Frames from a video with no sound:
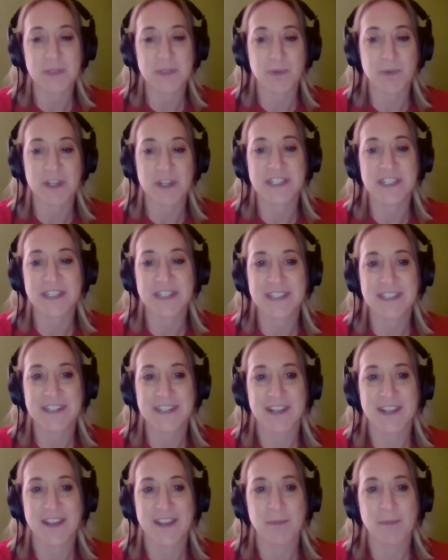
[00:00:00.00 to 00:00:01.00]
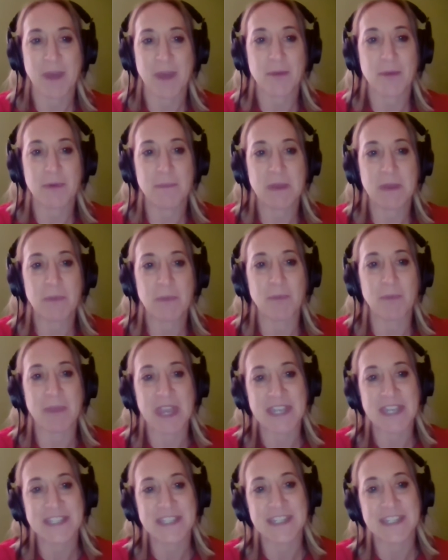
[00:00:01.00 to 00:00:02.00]
presents back when people
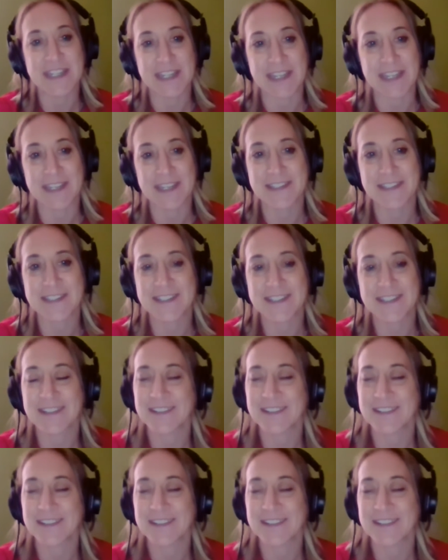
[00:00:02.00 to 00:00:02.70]
made CDs.